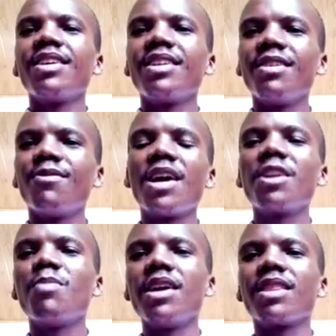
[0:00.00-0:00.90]

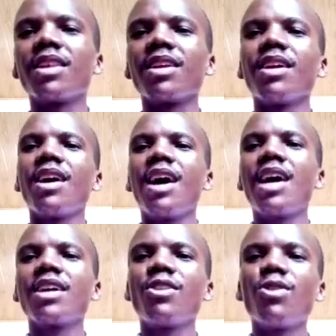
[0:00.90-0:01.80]
divide by 3,
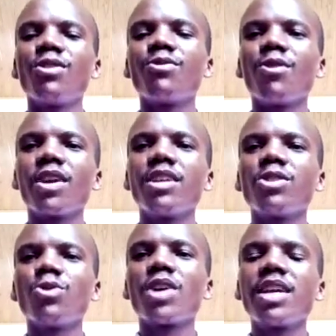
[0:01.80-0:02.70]
and don't forget
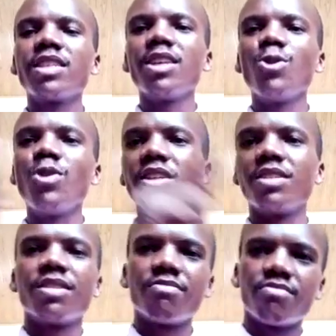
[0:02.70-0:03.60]
to write the unit.